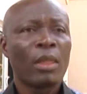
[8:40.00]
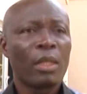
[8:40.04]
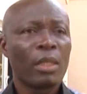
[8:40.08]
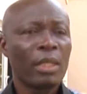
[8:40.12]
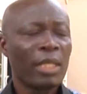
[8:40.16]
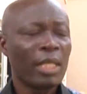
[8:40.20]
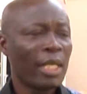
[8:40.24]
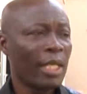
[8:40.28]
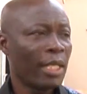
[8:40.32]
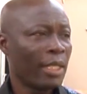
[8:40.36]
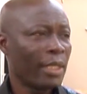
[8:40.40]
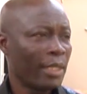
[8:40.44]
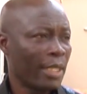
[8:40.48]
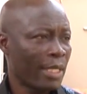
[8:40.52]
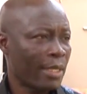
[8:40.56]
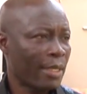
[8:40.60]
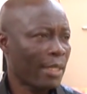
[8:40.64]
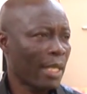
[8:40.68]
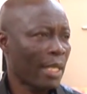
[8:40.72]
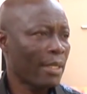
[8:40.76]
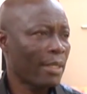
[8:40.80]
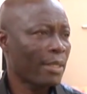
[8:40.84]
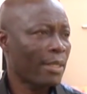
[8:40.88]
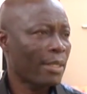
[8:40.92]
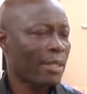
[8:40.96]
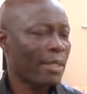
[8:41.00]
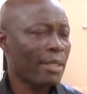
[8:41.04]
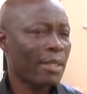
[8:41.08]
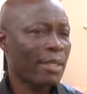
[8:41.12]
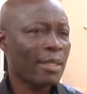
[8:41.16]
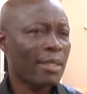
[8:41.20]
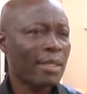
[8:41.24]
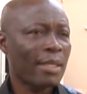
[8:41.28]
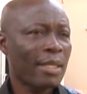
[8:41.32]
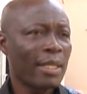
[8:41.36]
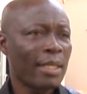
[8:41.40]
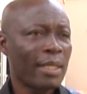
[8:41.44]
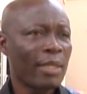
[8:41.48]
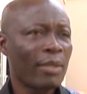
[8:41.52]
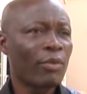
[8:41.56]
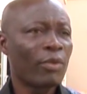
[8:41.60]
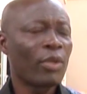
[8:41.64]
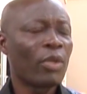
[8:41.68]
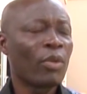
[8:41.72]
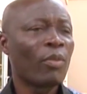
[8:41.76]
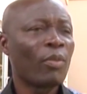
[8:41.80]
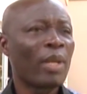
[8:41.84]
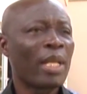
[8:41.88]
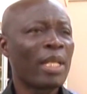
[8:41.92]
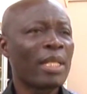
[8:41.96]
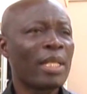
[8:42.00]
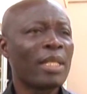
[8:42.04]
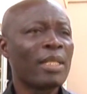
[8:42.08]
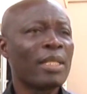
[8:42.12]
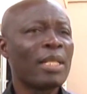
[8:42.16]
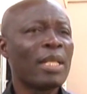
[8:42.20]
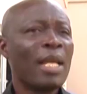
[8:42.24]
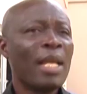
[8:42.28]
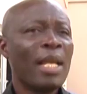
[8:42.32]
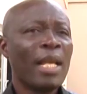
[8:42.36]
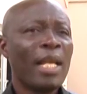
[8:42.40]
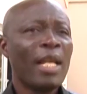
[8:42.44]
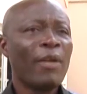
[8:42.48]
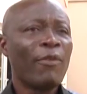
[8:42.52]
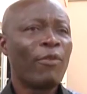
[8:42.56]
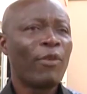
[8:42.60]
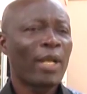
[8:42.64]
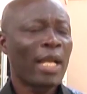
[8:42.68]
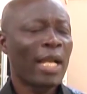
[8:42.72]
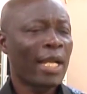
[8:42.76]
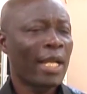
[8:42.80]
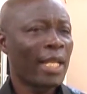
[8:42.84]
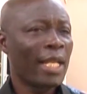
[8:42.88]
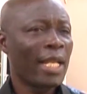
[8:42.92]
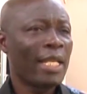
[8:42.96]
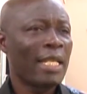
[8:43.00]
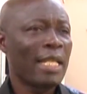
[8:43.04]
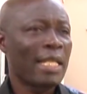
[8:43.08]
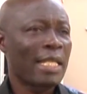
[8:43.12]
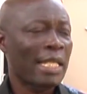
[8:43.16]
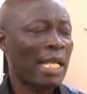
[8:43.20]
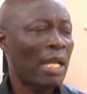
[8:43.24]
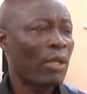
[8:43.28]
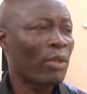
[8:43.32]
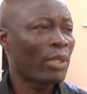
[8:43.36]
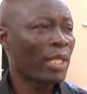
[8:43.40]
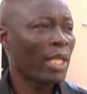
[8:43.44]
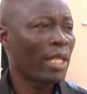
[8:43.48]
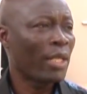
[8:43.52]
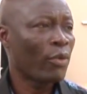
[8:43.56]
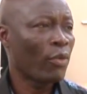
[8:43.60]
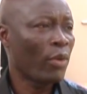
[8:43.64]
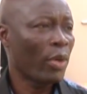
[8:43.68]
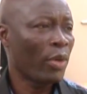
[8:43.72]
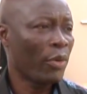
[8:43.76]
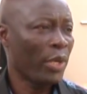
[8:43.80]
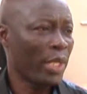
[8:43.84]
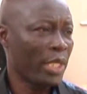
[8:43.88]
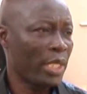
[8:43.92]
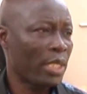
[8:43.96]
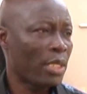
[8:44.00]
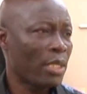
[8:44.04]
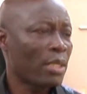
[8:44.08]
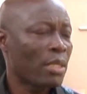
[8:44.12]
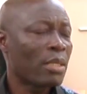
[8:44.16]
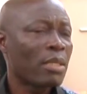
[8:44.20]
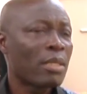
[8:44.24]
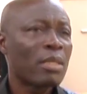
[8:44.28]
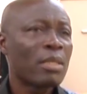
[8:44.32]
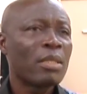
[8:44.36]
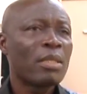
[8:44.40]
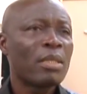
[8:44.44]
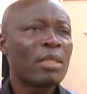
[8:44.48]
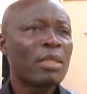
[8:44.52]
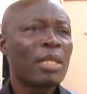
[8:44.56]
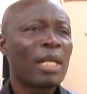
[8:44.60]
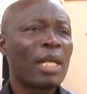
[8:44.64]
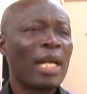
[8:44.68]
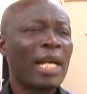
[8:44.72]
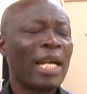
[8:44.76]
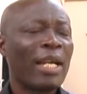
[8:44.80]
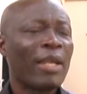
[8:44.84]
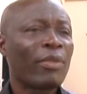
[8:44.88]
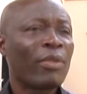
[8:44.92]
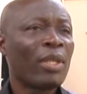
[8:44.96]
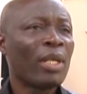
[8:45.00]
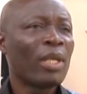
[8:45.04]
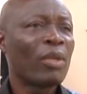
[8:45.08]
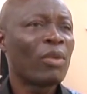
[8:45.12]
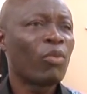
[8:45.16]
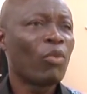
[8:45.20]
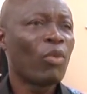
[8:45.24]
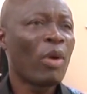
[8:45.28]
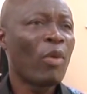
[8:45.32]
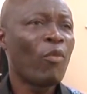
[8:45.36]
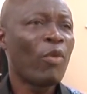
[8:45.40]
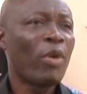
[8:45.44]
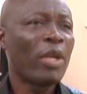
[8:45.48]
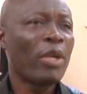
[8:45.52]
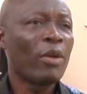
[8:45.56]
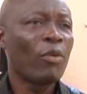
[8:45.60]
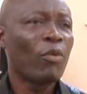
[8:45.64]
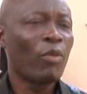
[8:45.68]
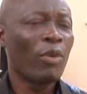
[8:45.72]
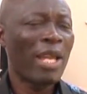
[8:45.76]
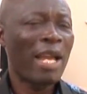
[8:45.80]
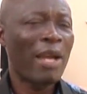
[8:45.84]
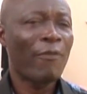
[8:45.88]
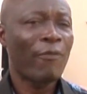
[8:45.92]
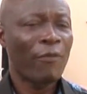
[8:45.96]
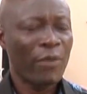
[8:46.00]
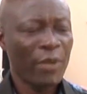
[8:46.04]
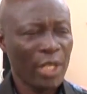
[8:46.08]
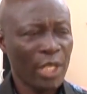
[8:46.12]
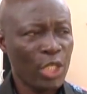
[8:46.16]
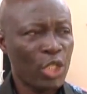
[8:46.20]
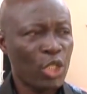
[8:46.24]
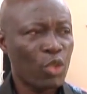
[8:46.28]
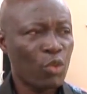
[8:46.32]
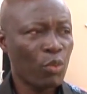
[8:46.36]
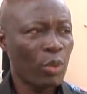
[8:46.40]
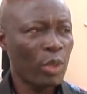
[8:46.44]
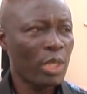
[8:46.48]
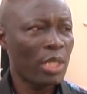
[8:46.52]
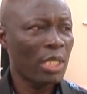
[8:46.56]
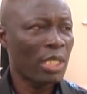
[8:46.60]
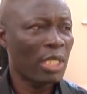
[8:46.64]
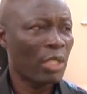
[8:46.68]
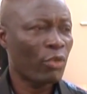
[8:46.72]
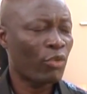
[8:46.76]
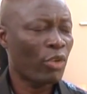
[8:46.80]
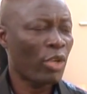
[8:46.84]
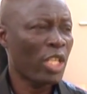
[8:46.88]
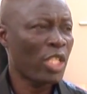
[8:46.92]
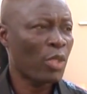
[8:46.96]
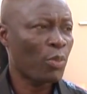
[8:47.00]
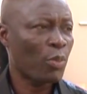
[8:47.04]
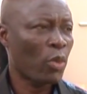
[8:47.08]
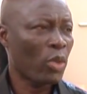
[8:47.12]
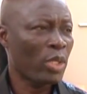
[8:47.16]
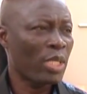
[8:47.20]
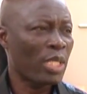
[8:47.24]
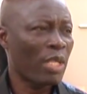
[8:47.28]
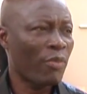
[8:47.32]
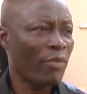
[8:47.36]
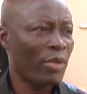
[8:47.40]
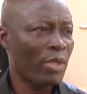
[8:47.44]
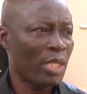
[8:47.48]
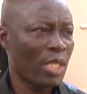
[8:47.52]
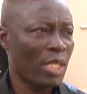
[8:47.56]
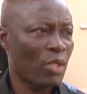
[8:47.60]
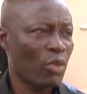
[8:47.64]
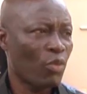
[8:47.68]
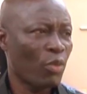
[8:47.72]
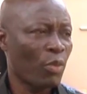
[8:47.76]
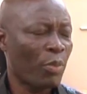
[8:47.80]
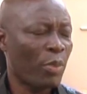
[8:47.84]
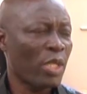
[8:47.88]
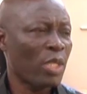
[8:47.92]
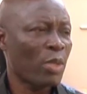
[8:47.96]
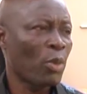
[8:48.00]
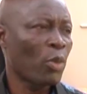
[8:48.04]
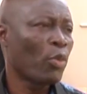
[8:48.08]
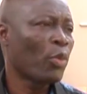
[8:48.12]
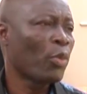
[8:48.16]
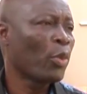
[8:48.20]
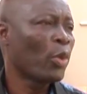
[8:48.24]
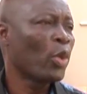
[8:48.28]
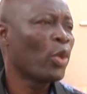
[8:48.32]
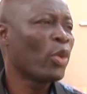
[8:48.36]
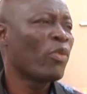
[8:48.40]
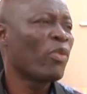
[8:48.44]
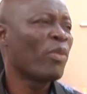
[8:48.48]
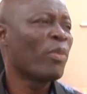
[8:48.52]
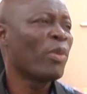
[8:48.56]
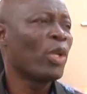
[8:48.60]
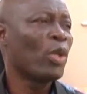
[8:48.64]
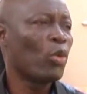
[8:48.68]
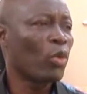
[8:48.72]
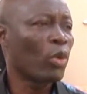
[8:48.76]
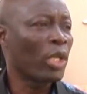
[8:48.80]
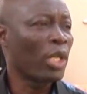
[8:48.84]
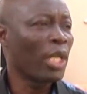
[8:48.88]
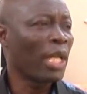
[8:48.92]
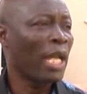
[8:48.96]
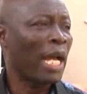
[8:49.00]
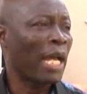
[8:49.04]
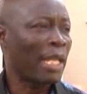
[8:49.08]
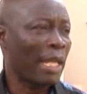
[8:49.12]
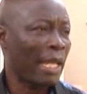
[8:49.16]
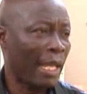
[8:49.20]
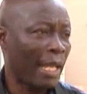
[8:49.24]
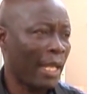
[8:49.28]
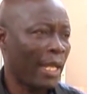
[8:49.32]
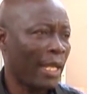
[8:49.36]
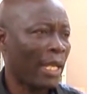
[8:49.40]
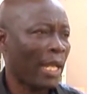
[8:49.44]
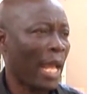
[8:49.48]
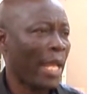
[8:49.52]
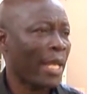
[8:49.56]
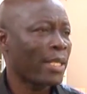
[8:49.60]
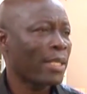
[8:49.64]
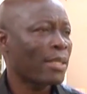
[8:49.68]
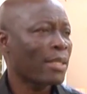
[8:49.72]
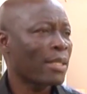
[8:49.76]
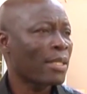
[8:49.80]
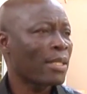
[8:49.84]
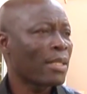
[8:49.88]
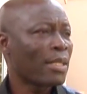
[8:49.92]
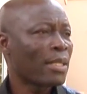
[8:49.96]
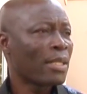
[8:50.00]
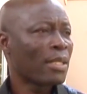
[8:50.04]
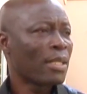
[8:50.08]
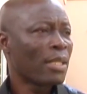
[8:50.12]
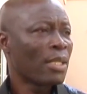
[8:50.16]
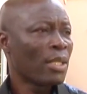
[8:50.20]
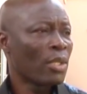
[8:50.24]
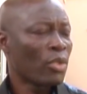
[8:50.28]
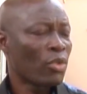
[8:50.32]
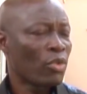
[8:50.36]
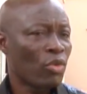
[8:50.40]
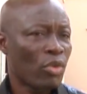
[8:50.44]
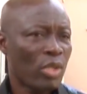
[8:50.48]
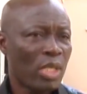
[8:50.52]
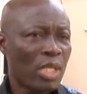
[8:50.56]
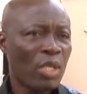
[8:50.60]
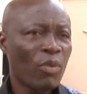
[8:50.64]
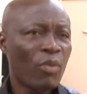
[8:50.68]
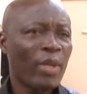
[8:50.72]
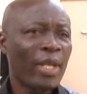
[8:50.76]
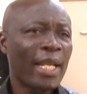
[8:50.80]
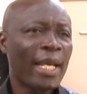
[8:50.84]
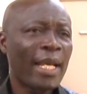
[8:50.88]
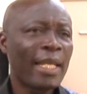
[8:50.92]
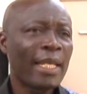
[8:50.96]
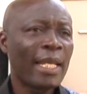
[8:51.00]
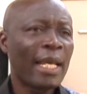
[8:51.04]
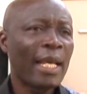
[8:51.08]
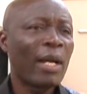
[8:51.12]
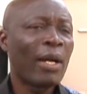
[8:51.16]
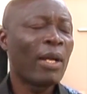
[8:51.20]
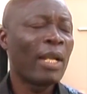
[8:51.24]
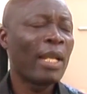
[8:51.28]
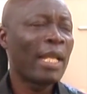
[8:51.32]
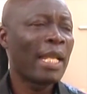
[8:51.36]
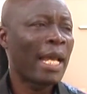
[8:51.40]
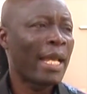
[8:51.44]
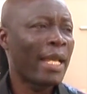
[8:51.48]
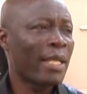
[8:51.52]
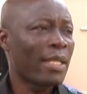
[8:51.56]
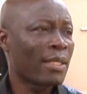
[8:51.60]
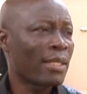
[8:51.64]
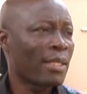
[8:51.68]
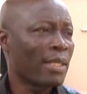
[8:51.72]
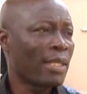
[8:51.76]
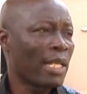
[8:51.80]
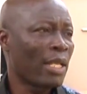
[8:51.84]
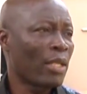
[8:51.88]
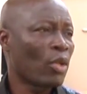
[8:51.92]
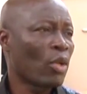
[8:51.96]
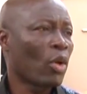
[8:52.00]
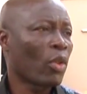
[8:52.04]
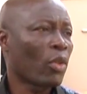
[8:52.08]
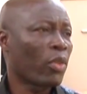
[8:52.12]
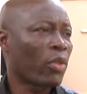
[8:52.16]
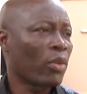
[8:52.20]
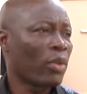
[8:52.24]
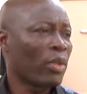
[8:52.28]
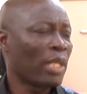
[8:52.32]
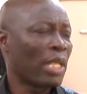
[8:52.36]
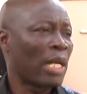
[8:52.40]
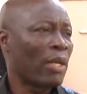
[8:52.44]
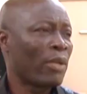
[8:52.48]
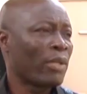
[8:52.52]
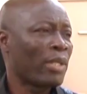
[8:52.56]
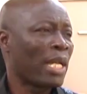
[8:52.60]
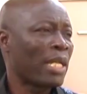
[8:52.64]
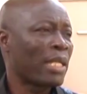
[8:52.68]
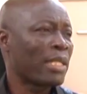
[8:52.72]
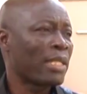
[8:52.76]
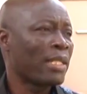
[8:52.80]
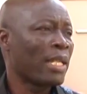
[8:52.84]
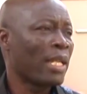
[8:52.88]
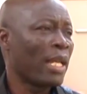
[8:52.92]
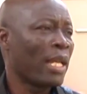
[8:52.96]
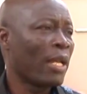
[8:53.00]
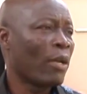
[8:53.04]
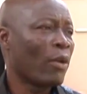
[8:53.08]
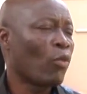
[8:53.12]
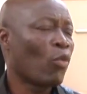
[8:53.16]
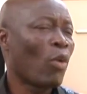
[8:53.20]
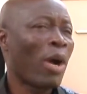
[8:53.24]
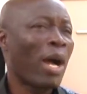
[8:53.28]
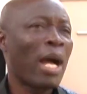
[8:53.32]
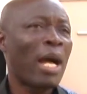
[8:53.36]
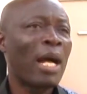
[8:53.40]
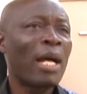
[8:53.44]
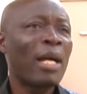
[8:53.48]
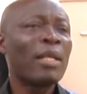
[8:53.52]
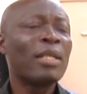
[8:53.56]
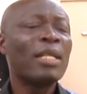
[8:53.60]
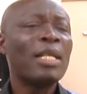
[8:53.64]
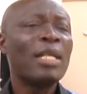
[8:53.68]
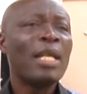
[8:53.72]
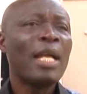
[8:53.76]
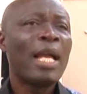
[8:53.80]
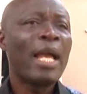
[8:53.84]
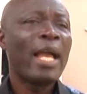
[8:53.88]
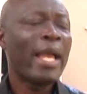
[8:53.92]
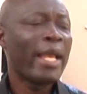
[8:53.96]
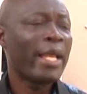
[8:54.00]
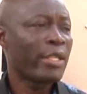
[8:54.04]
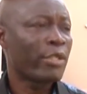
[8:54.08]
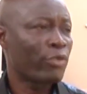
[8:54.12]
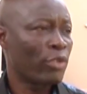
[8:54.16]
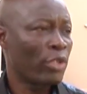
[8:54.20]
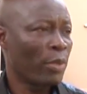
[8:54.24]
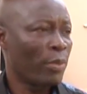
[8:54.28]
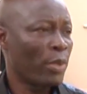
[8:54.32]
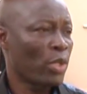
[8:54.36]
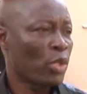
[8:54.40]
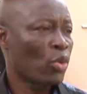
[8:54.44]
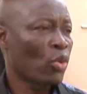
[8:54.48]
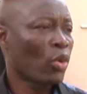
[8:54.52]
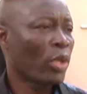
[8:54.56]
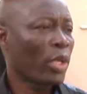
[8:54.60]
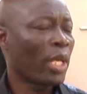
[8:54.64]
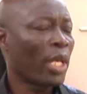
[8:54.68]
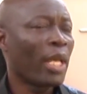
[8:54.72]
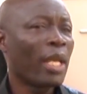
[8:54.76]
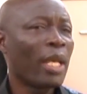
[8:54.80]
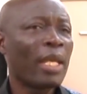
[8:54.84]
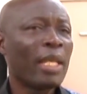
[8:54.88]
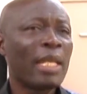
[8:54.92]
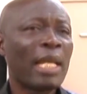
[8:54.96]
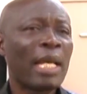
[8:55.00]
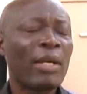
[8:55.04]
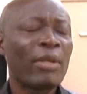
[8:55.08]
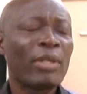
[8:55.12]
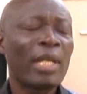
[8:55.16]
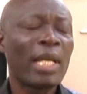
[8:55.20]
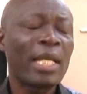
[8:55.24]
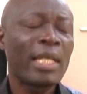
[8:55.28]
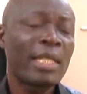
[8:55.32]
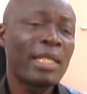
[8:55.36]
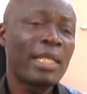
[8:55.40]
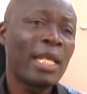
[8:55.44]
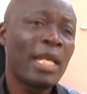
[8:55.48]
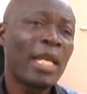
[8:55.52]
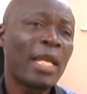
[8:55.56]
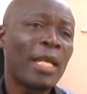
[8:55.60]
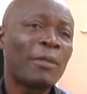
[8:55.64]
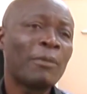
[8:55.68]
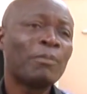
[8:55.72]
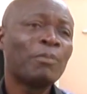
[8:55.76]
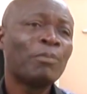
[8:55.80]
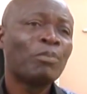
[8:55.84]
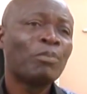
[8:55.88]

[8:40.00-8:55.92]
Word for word: The distance and whatever. Then if we can get a discounted rate, I think when we, we are finished with the transport services, we possibly will even be looking at the airlines to see whether the airlines in the north, now that the Wa airstrip is okay, now that the